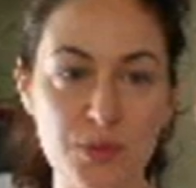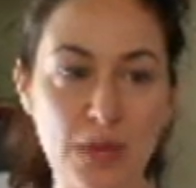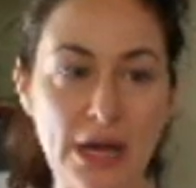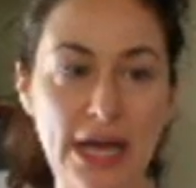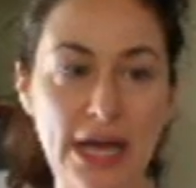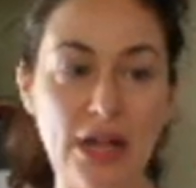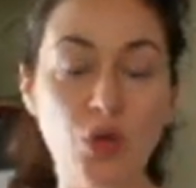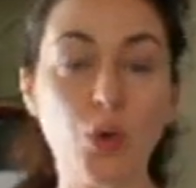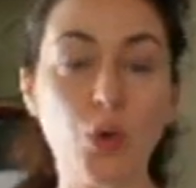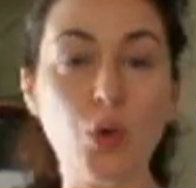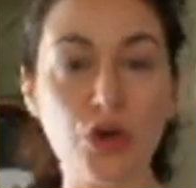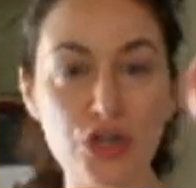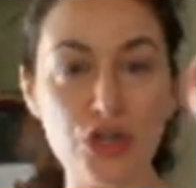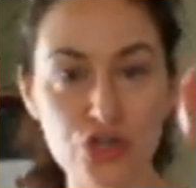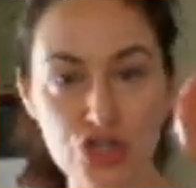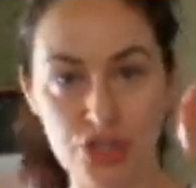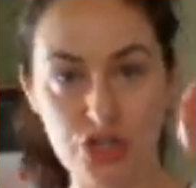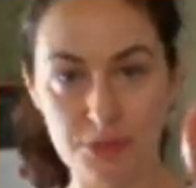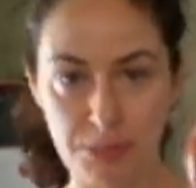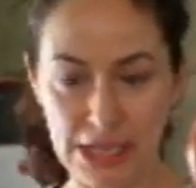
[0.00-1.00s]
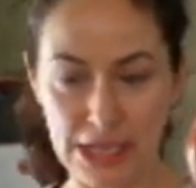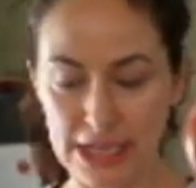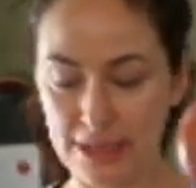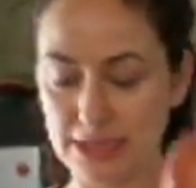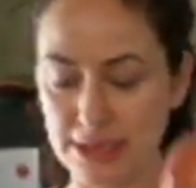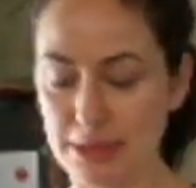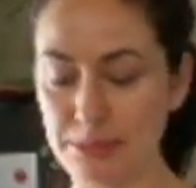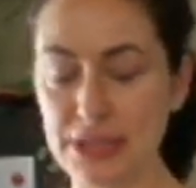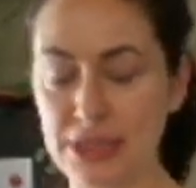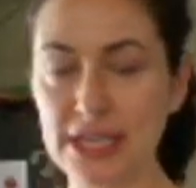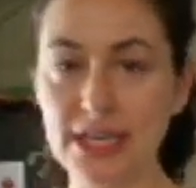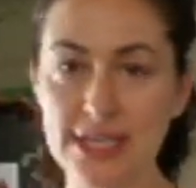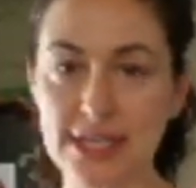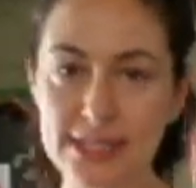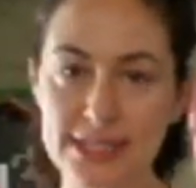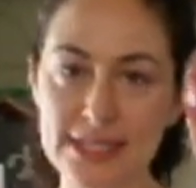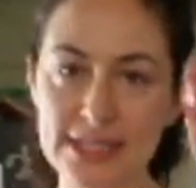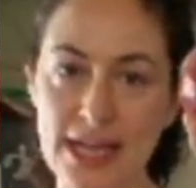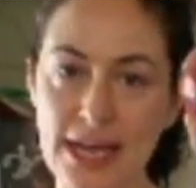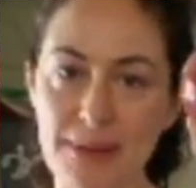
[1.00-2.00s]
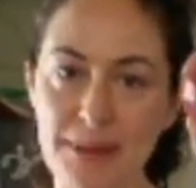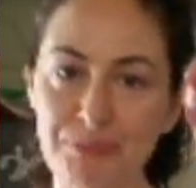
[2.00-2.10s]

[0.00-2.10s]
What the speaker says: as well, or you should peel it, because